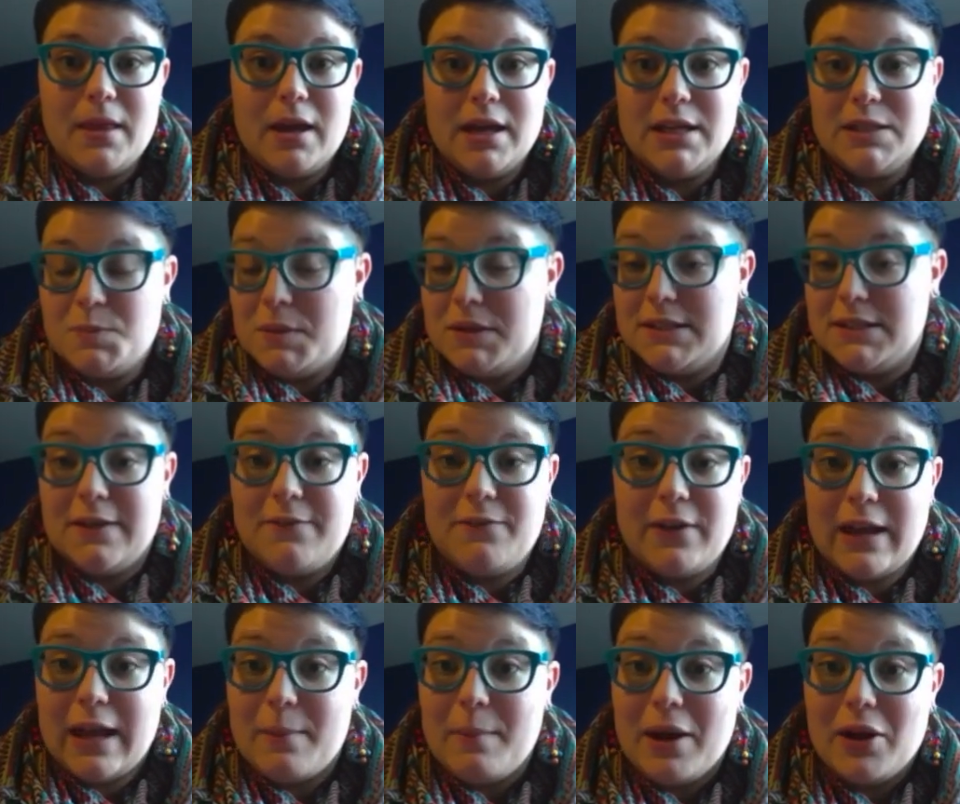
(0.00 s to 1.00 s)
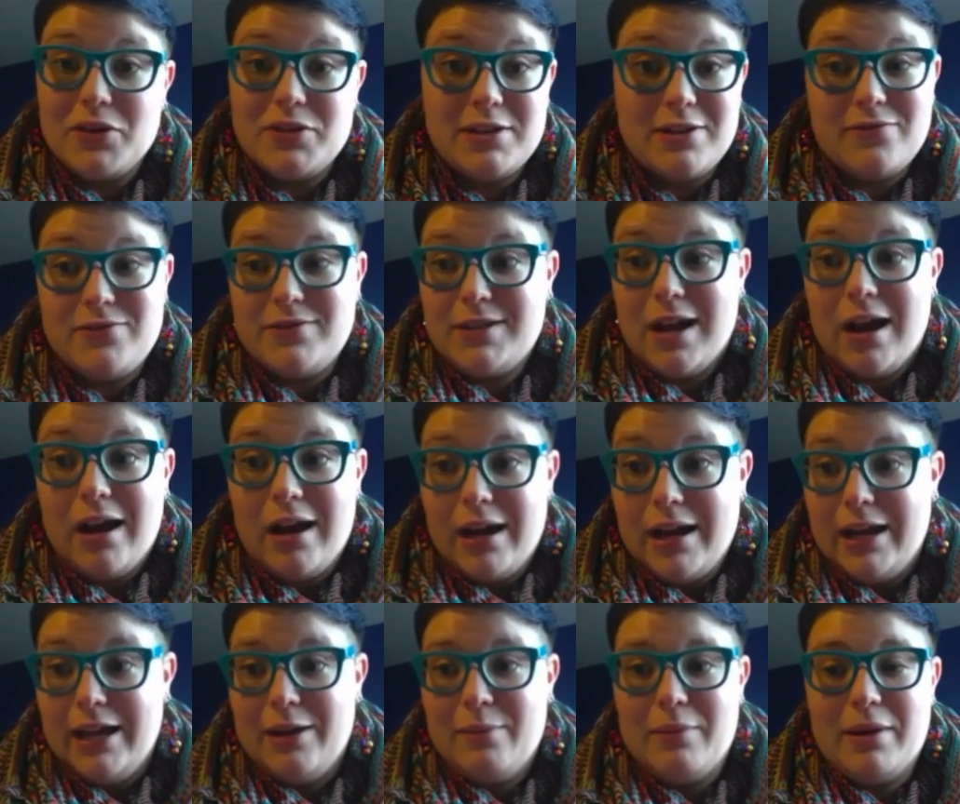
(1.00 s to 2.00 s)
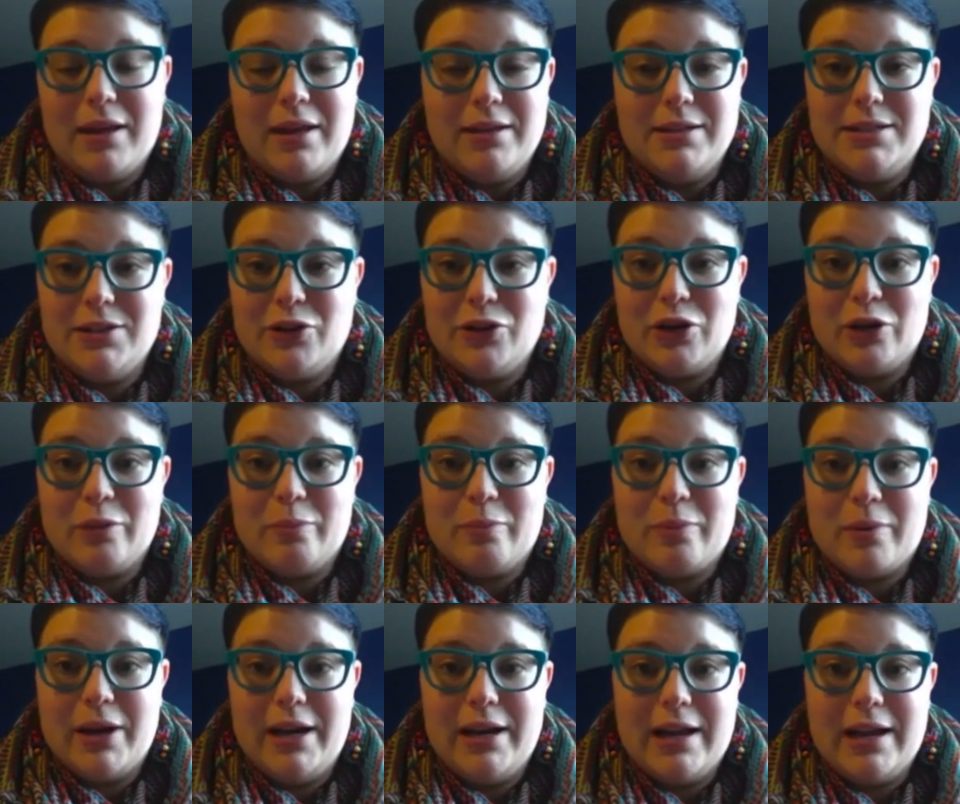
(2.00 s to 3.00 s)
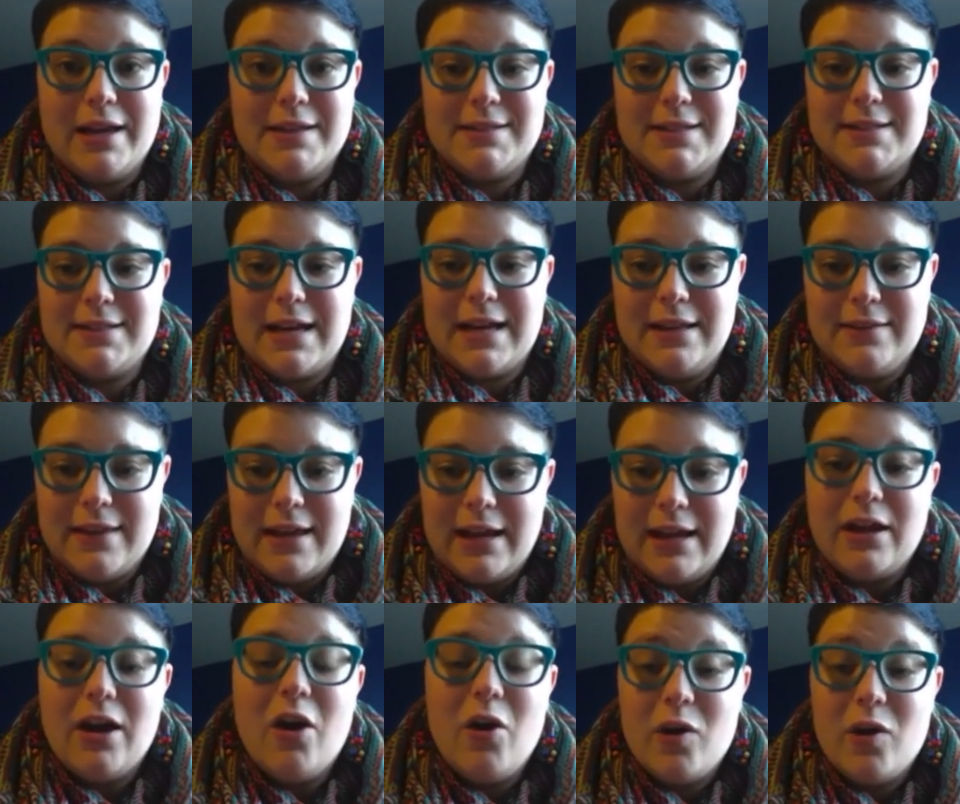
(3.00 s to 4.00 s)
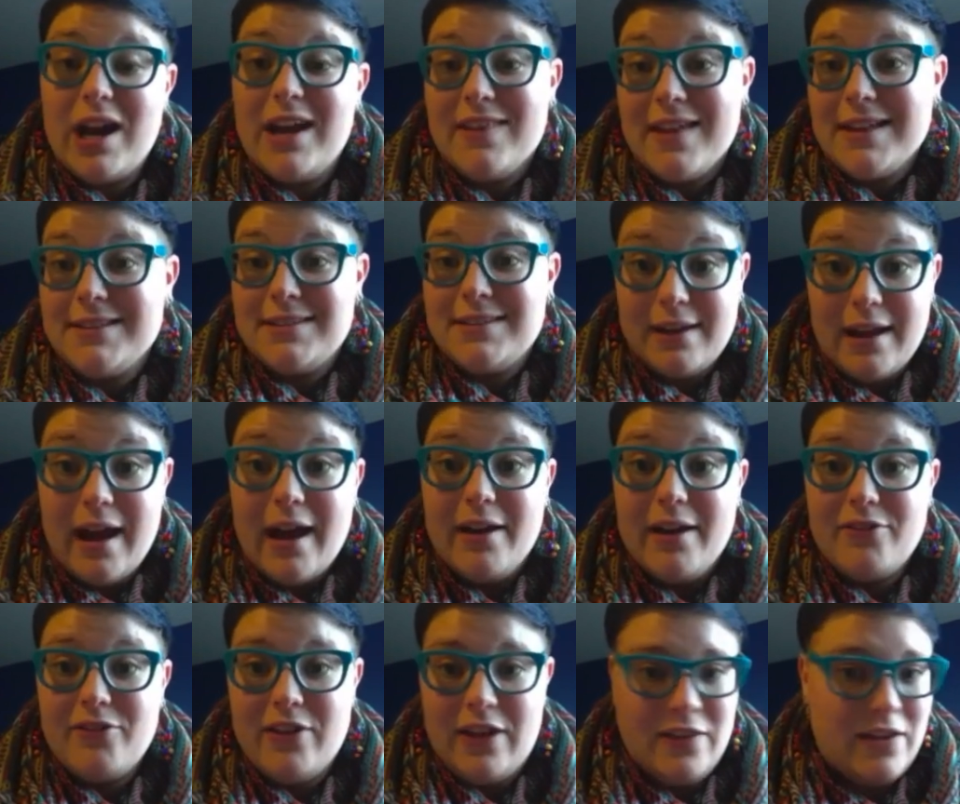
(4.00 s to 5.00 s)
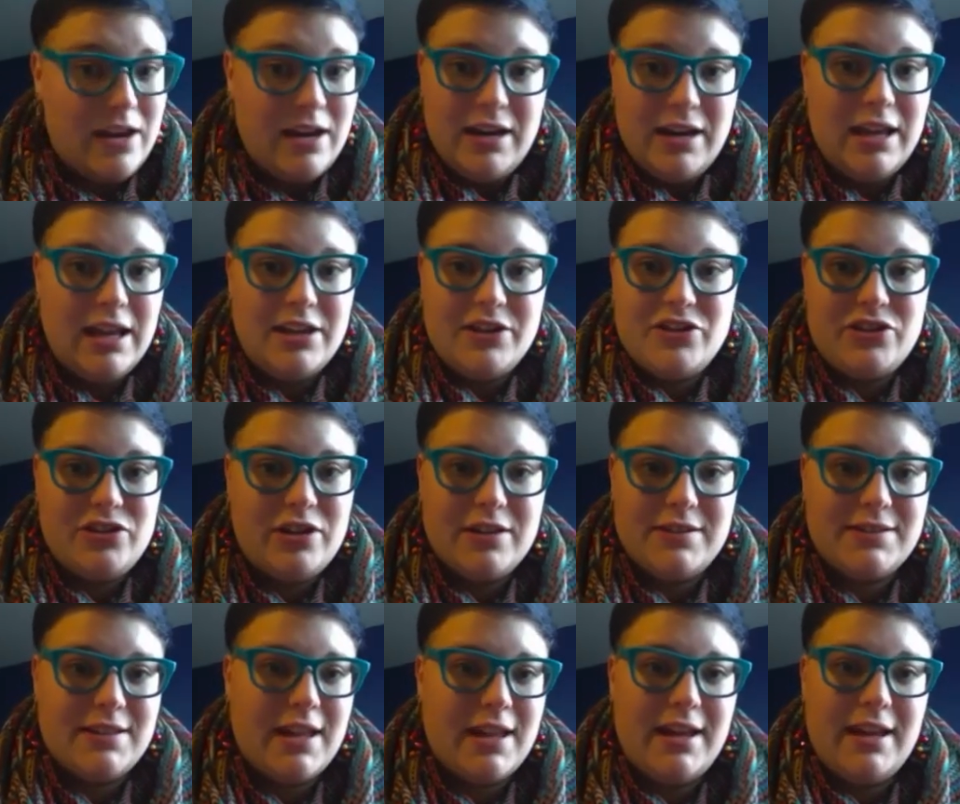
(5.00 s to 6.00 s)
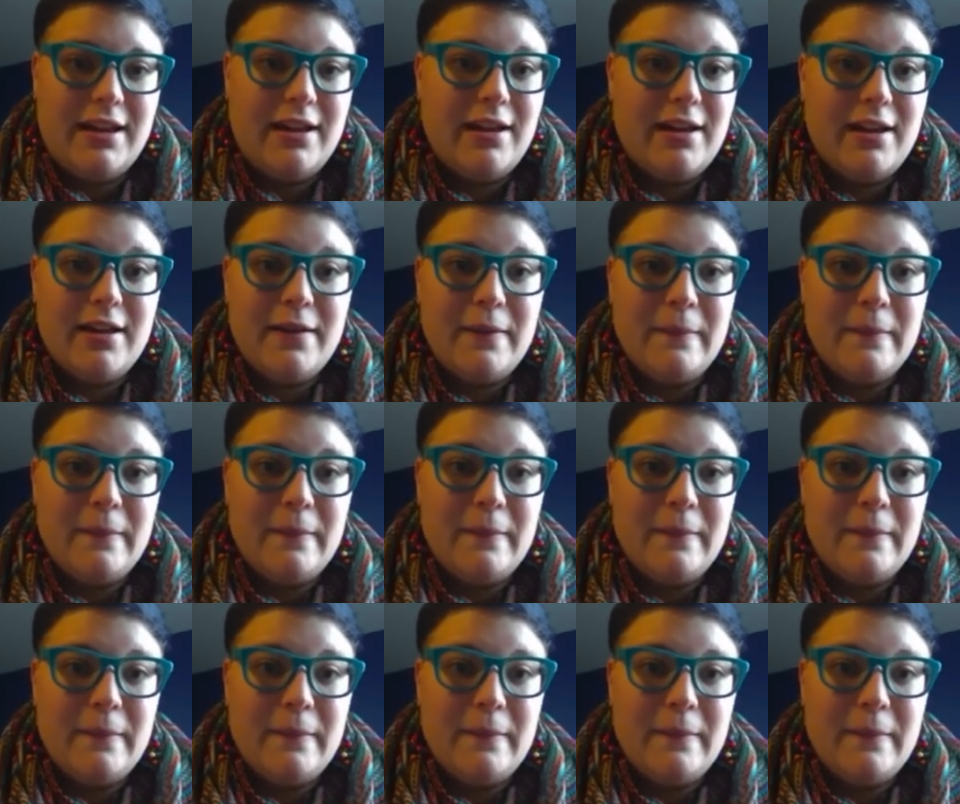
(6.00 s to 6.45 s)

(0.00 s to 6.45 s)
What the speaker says: a specific amount of time until your brain has decided like, okay, that's enough. And then it's just like,